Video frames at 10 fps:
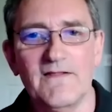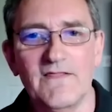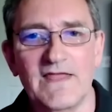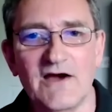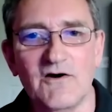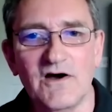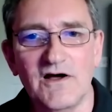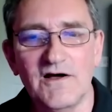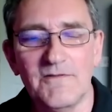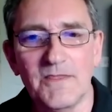Now,
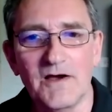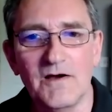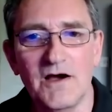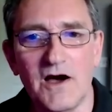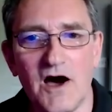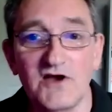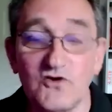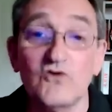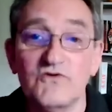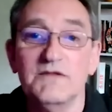I'd
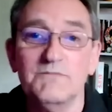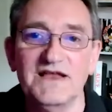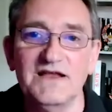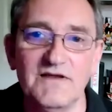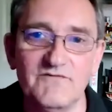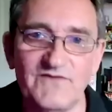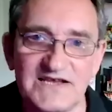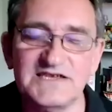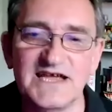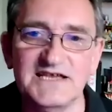already been
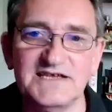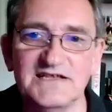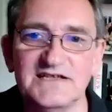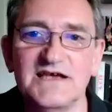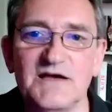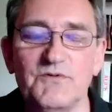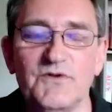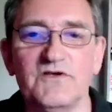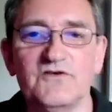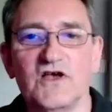investigating the
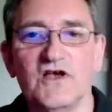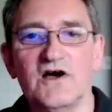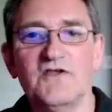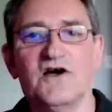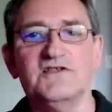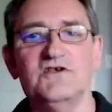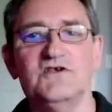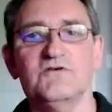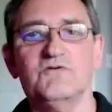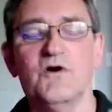Templars, and I
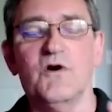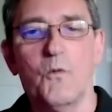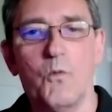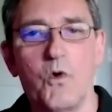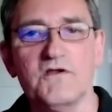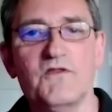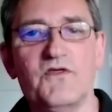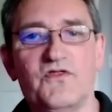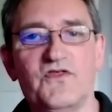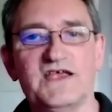knew that one of
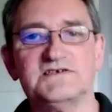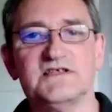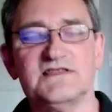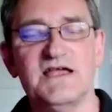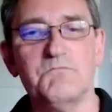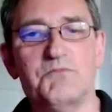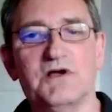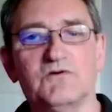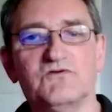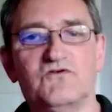the things that they
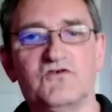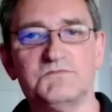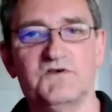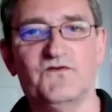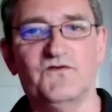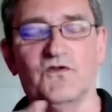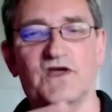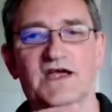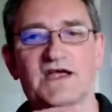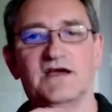built just before
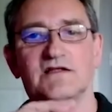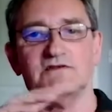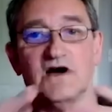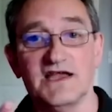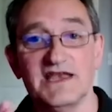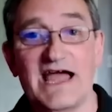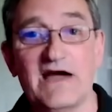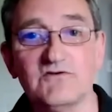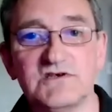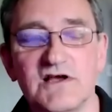they died
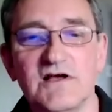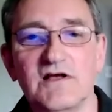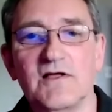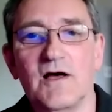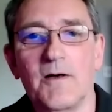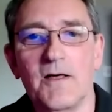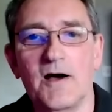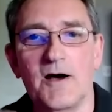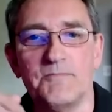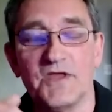out
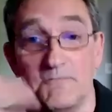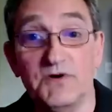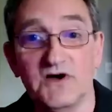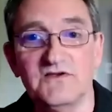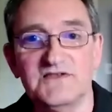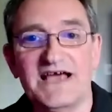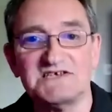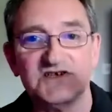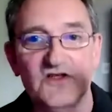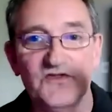at Burton Dasset